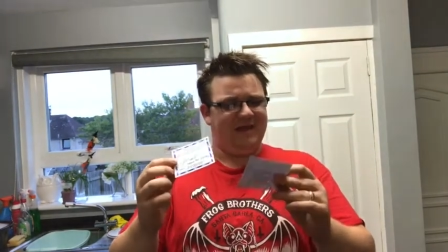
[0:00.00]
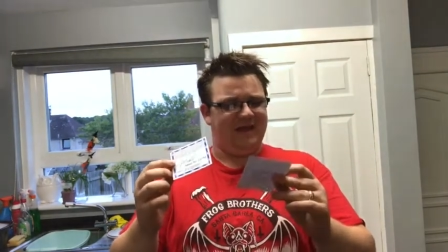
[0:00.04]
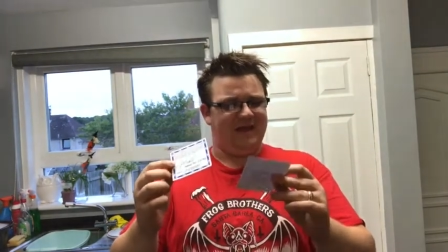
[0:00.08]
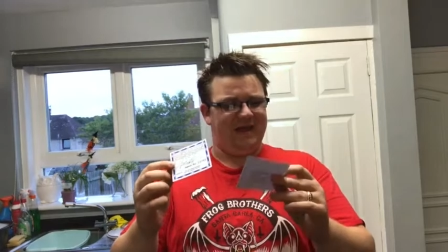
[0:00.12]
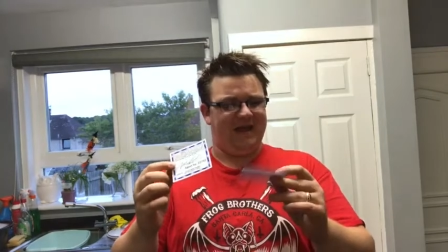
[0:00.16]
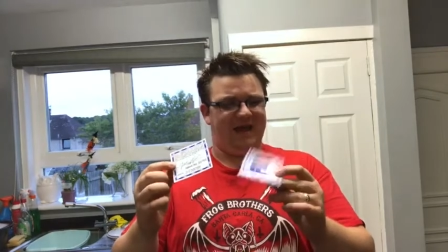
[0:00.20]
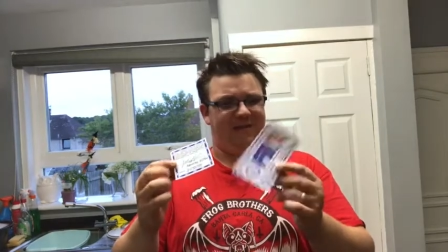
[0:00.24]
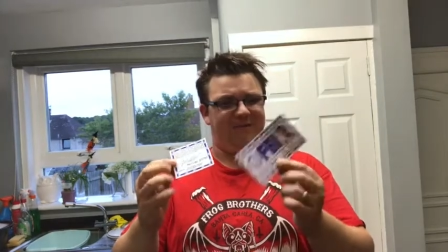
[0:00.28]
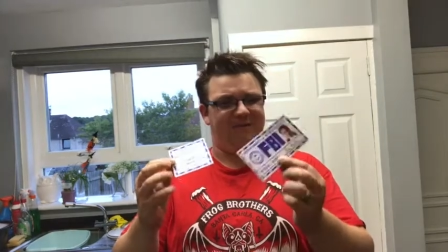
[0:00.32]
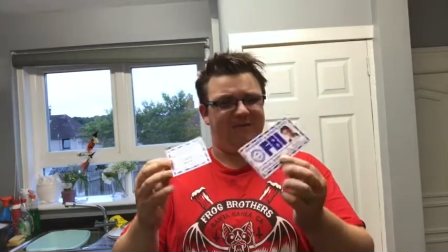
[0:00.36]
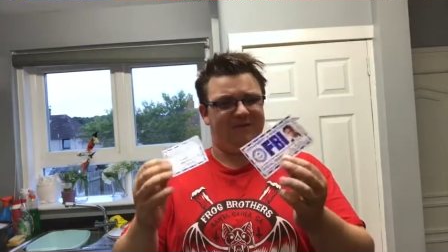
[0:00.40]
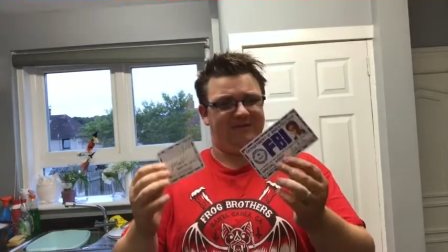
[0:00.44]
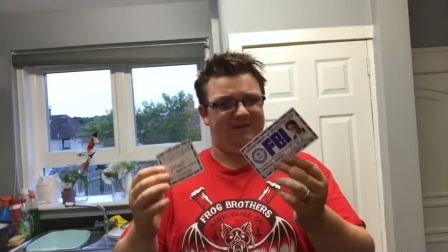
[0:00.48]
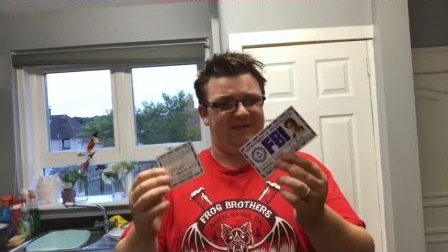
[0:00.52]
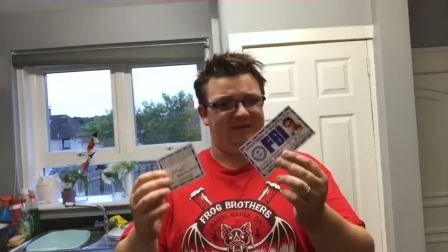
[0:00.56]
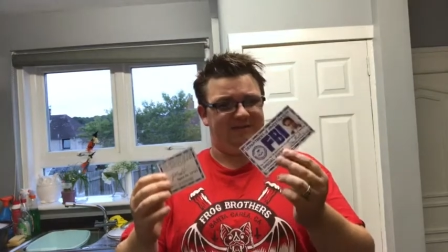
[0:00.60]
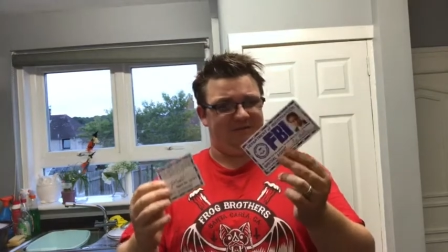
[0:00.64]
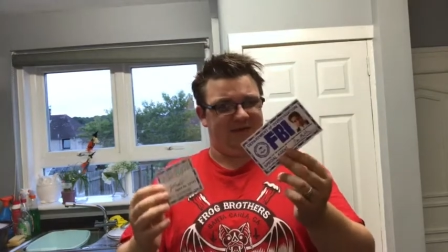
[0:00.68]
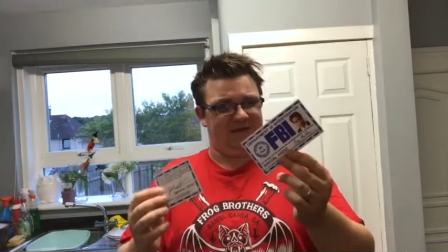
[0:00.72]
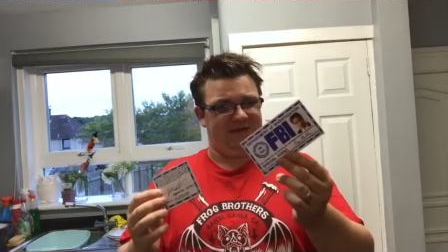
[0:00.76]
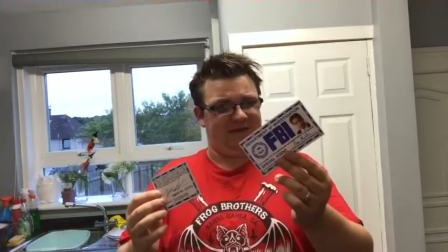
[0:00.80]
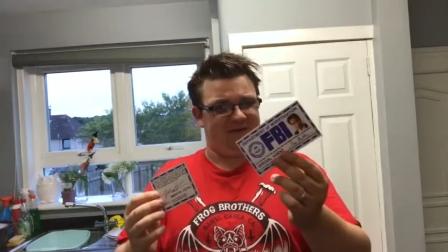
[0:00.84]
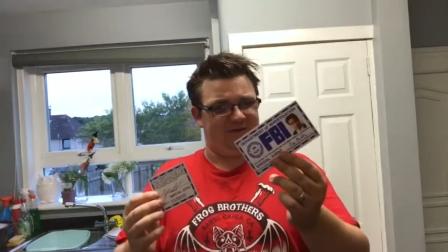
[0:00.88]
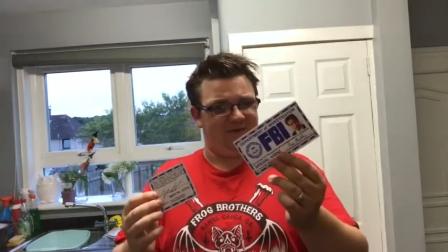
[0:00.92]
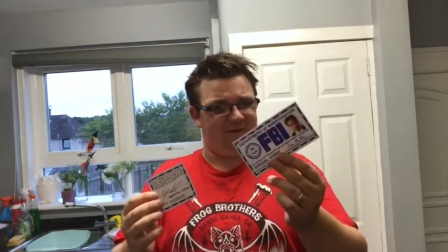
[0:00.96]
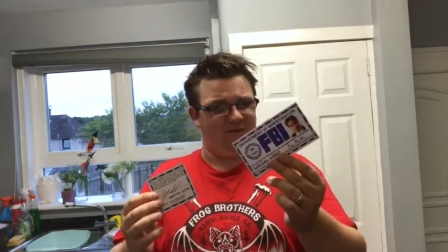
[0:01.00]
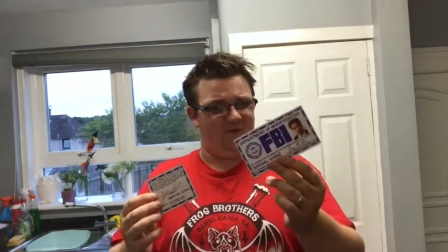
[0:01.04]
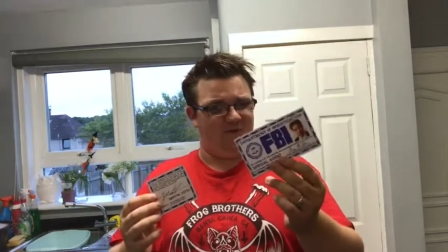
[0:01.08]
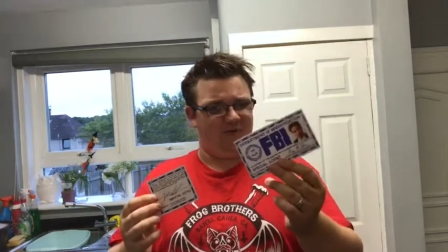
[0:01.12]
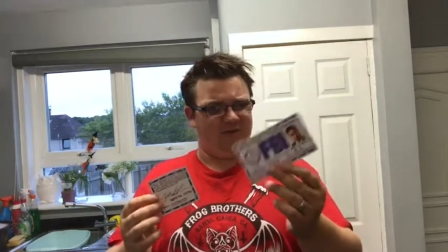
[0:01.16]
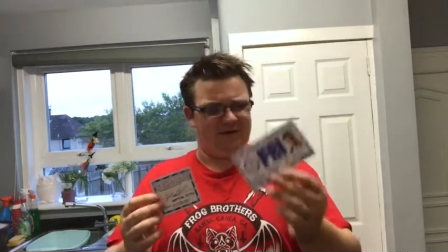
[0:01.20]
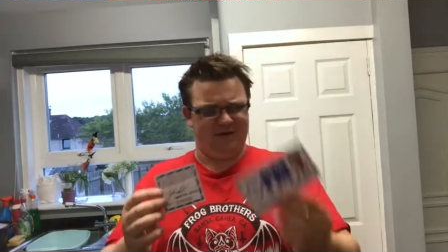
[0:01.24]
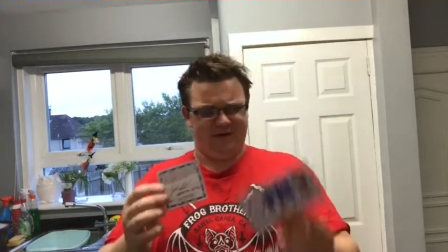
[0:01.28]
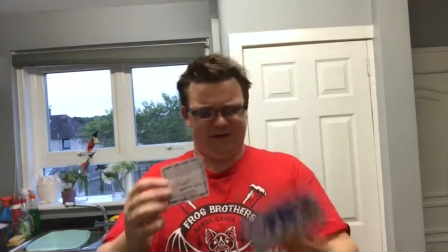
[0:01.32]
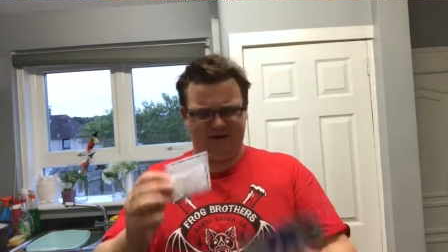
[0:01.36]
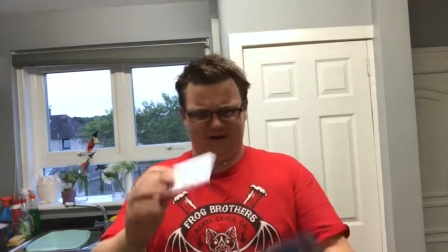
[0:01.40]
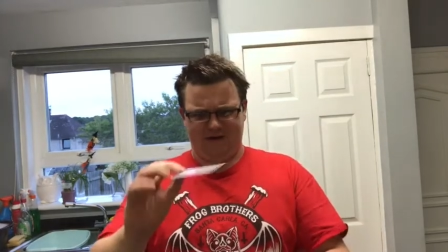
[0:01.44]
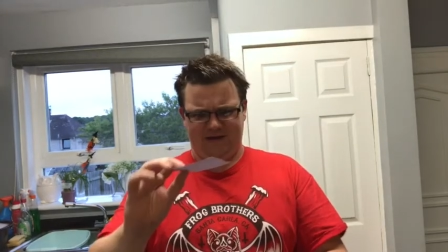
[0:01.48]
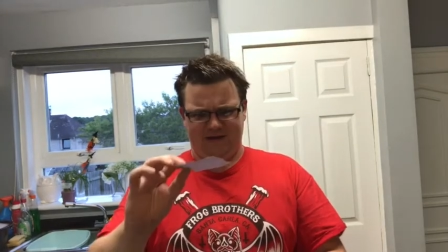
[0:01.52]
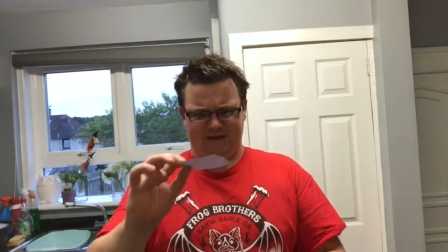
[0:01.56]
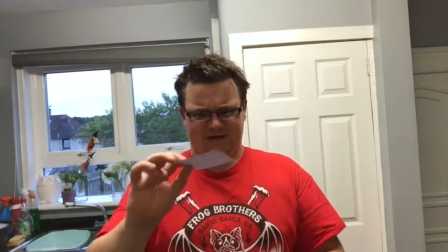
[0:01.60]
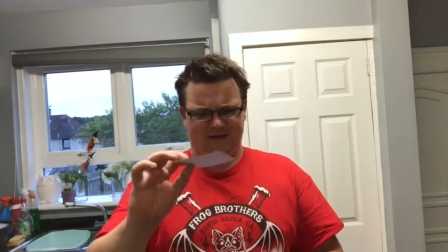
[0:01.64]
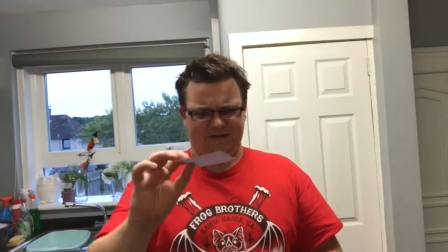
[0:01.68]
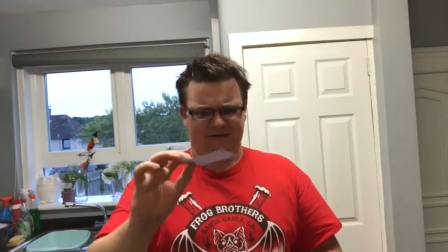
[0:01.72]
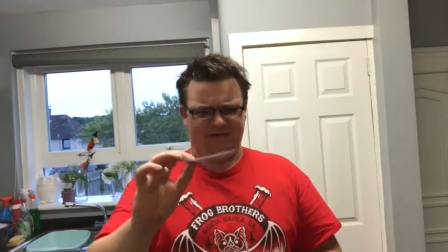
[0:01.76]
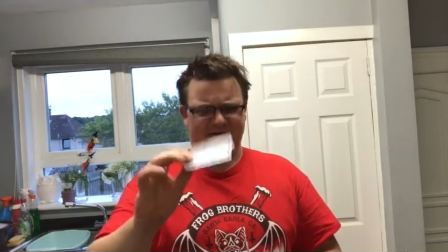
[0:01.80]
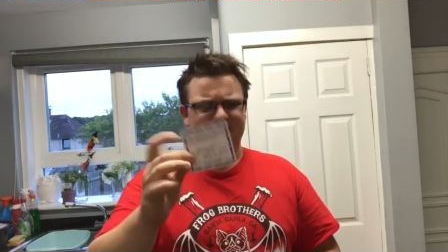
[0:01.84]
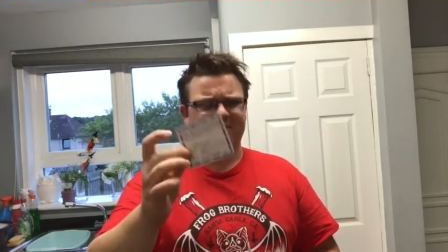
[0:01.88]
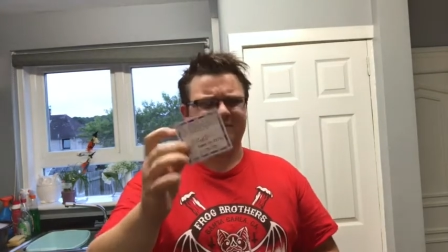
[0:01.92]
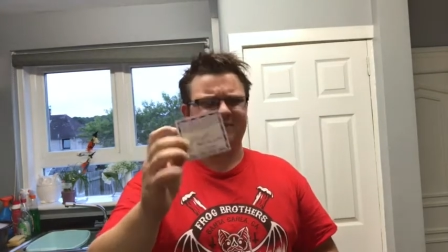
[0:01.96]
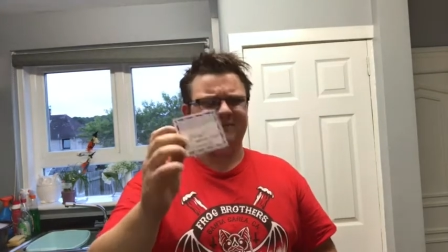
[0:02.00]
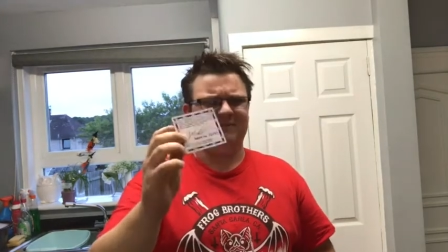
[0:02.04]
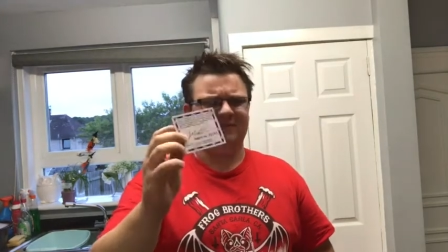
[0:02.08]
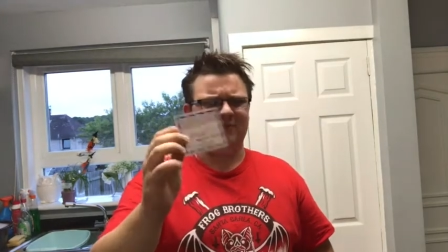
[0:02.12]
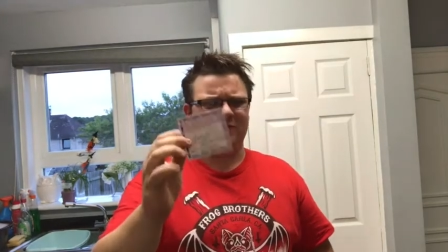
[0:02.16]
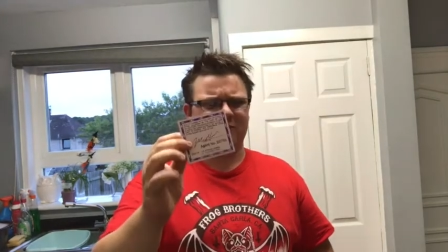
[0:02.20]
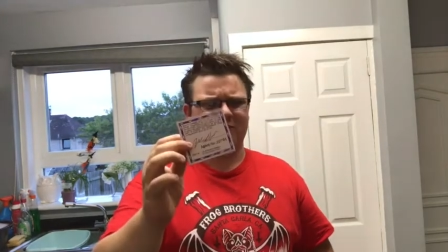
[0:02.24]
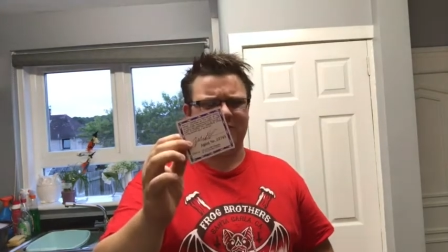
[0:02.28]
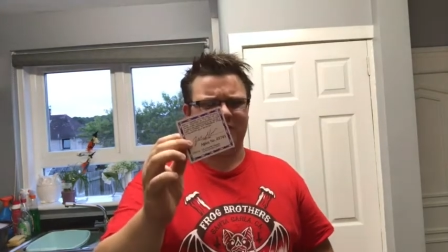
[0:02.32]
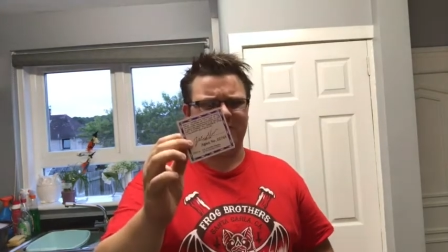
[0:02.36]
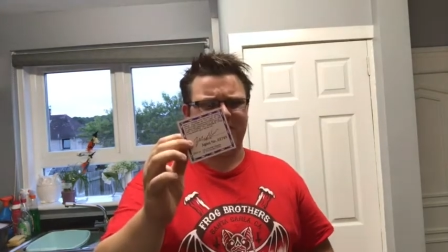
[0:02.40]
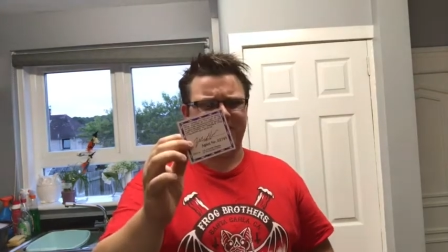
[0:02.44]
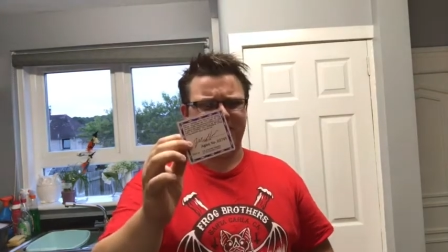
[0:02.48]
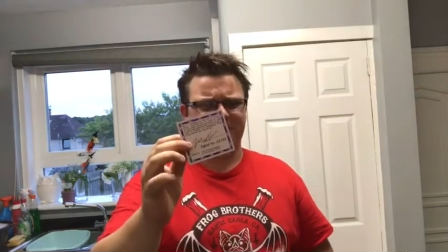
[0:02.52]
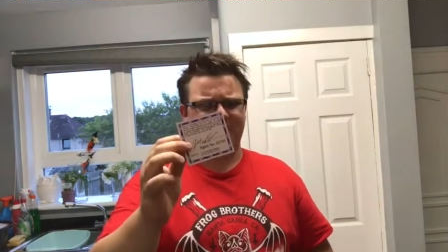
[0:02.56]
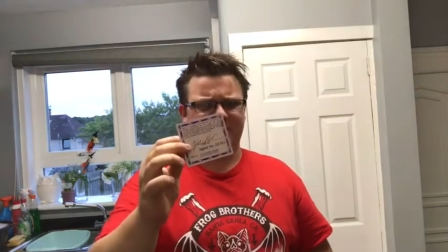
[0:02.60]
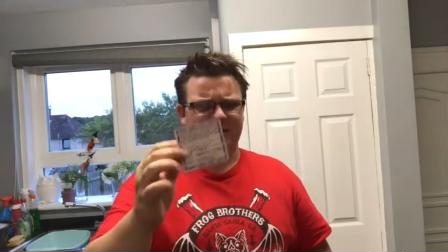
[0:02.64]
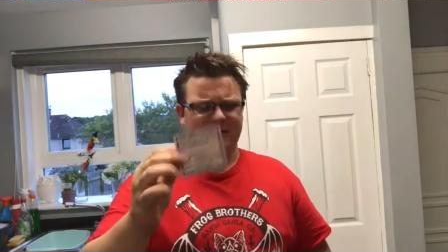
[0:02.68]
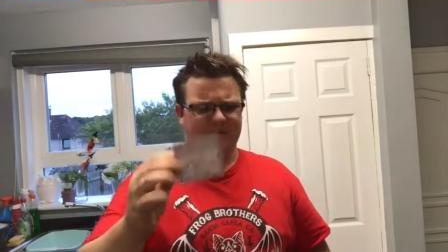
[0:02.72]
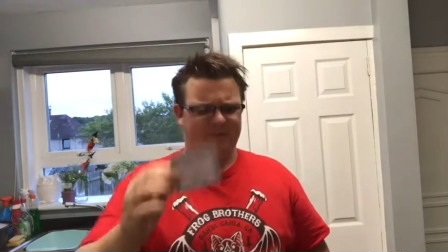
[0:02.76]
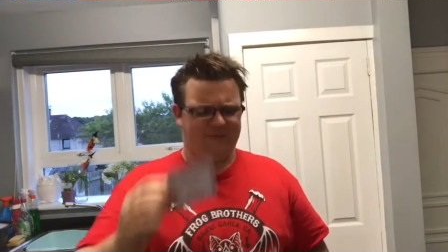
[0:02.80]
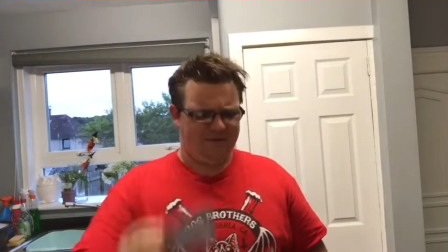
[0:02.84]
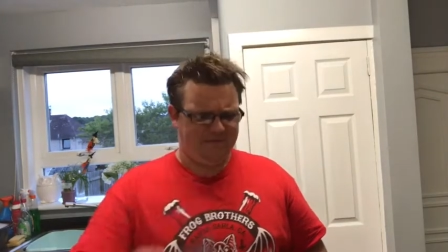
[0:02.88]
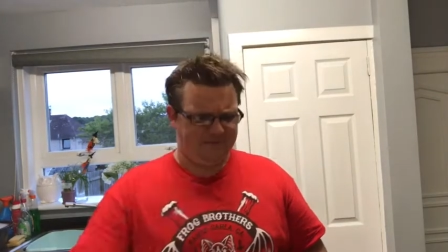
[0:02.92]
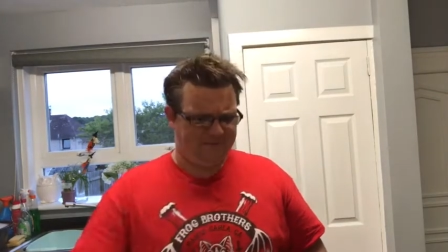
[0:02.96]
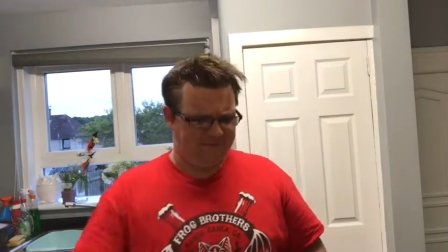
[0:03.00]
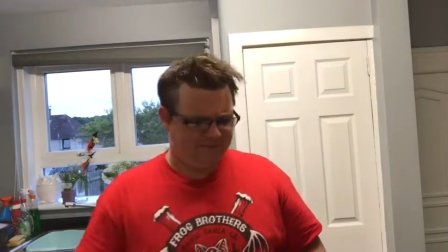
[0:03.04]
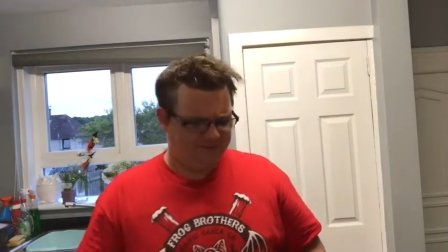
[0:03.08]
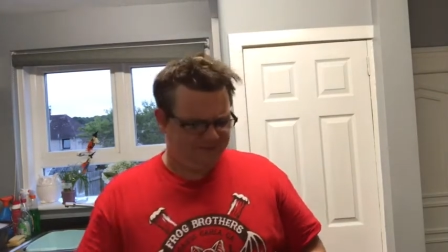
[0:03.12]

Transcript: Uh, I printed mine on uh, photographic paper,